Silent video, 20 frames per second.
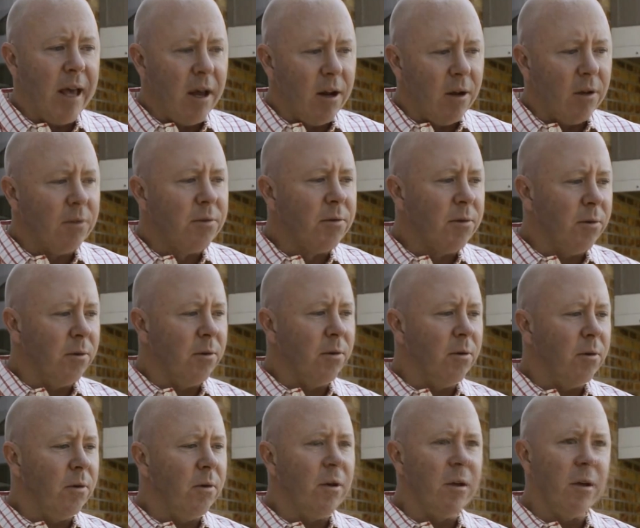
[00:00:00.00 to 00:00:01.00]
handled
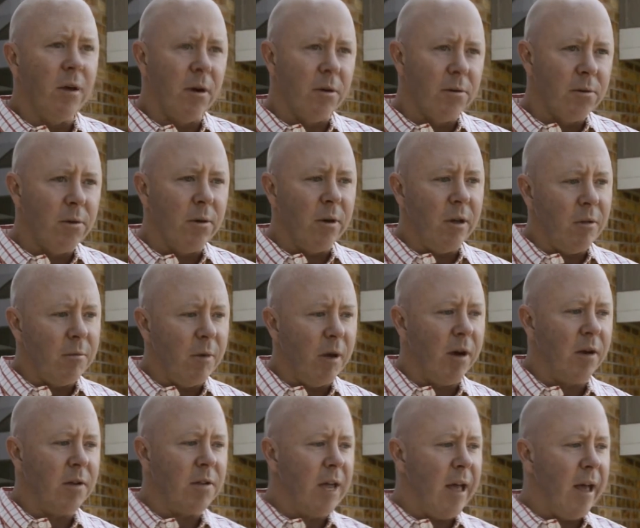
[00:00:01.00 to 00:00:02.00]
through, you know, through
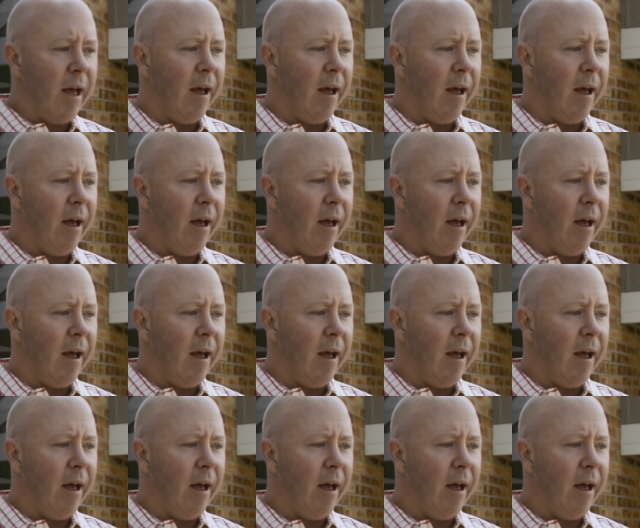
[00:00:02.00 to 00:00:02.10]
emails,